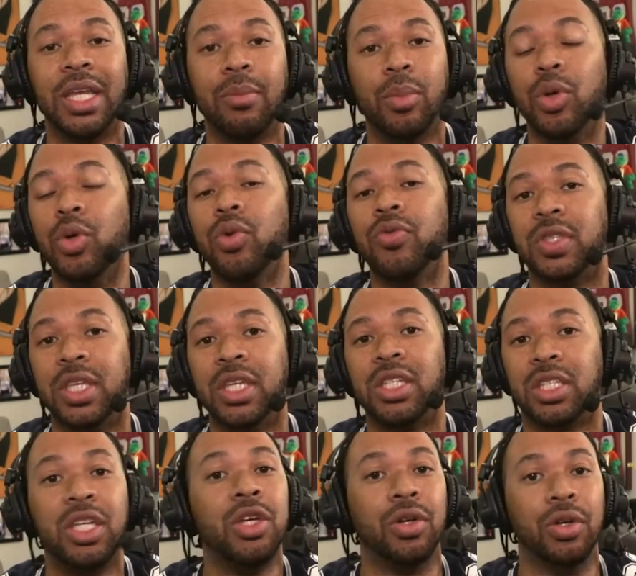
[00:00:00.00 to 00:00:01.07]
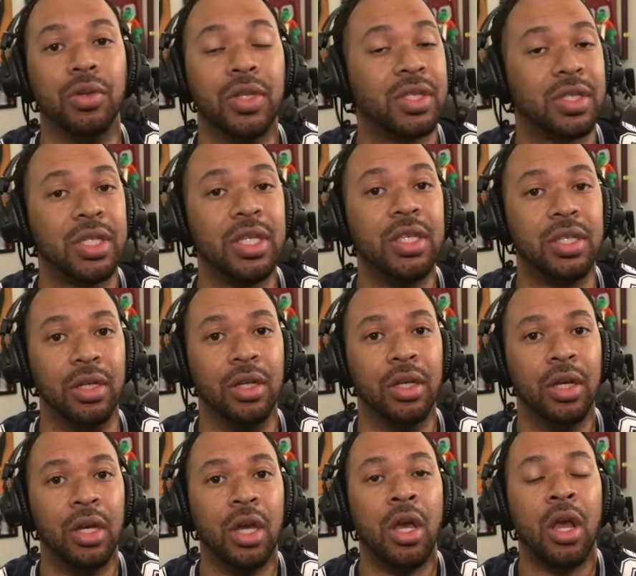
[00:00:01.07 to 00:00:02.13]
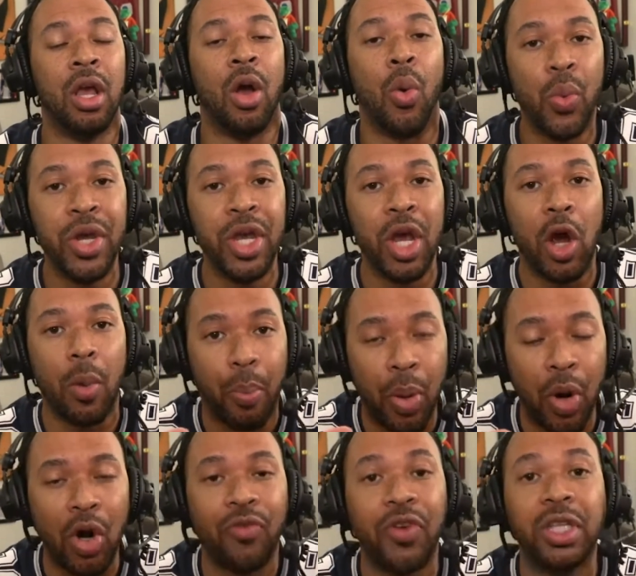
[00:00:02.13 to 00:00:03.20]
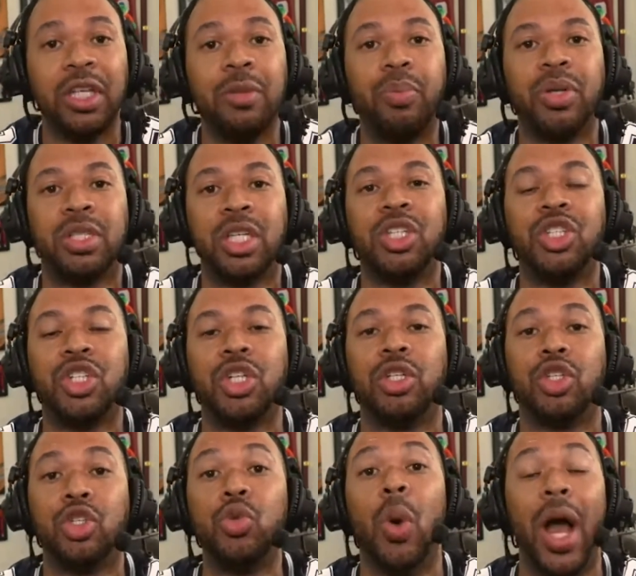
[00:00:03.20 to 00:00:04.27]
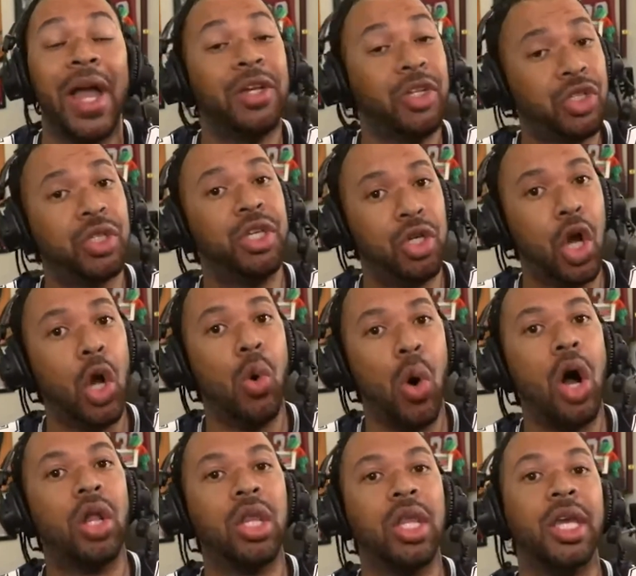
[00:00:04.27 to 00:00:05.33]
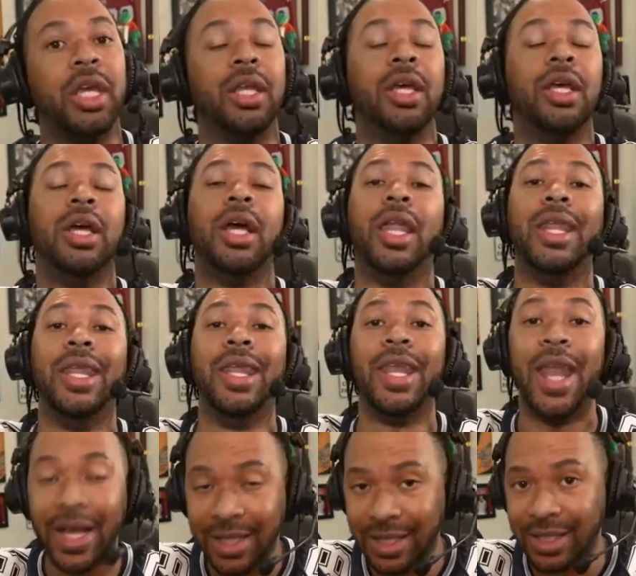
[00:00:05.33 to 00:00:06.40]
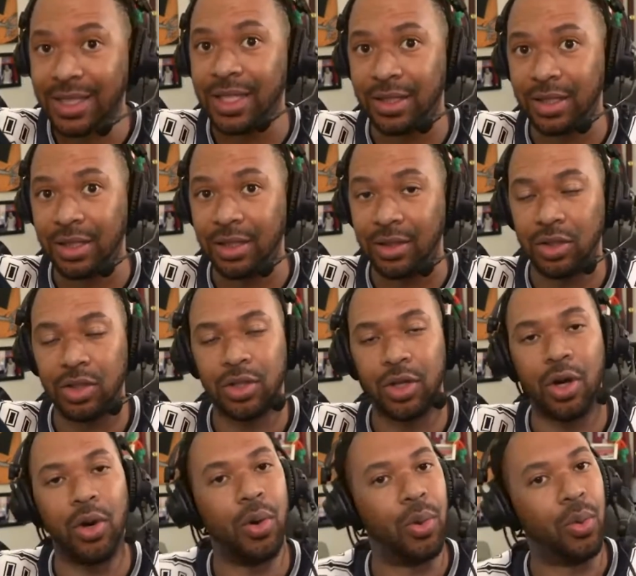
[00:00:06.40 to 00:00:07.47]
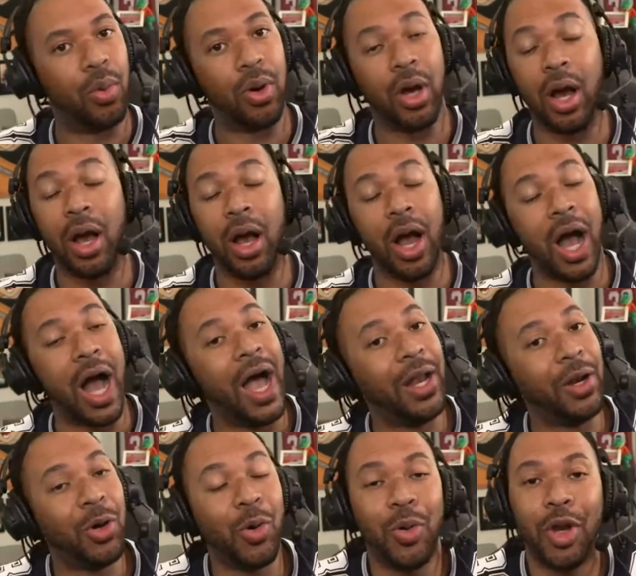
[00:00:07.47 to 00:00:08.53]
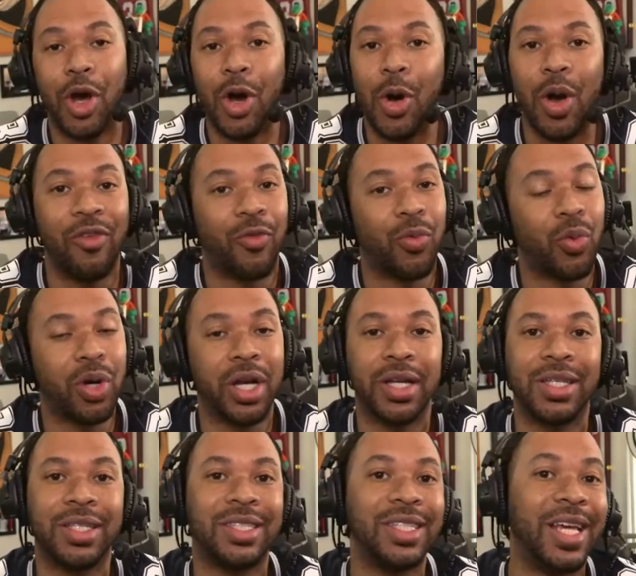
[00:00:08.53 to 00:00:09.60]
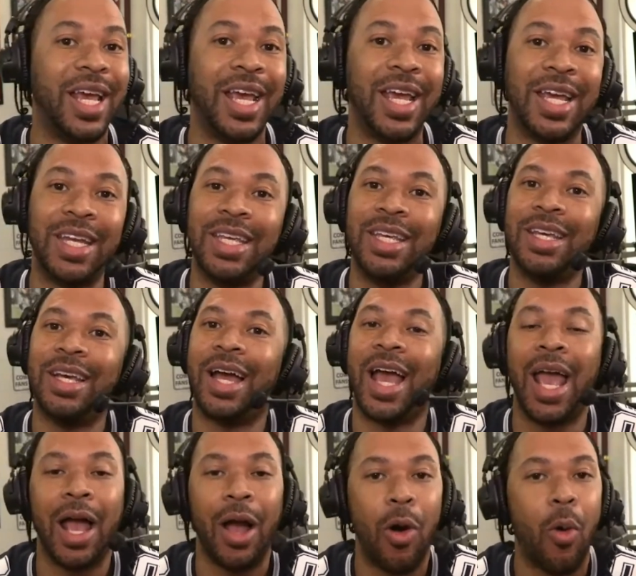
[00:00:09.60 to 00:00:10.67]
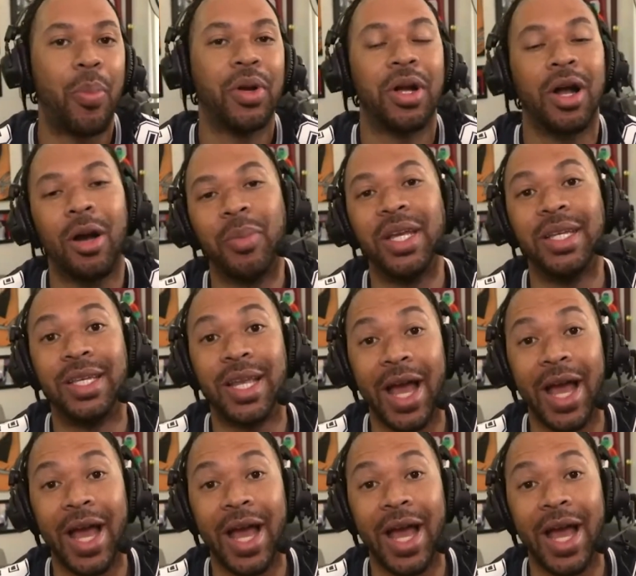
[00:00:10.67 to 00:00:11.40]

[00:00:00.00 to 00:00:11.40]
any moves this season. We are perfectly positioned to actually go all in next season. So I don't know if we're going to see any help coming